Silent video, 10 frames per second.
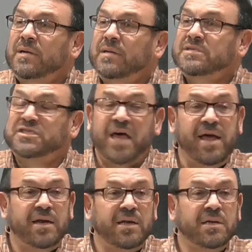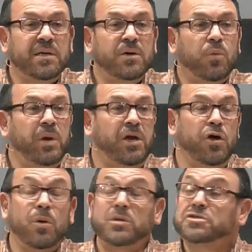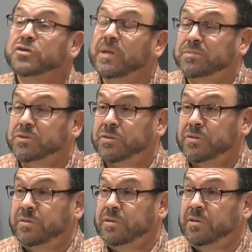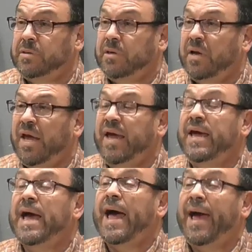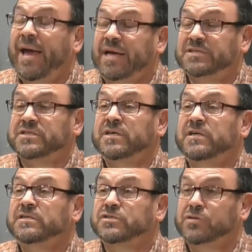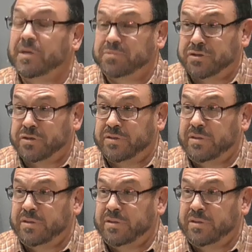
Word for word: Satan? We do it with Scripture. He hates Scripture.